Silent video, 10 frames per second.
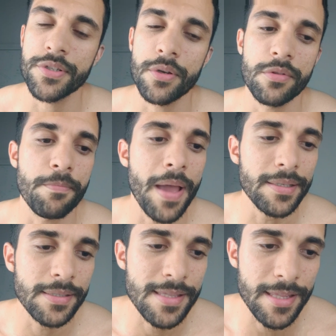So the
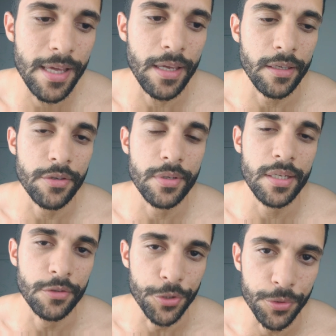best thing you
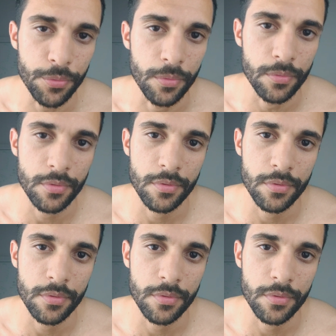can do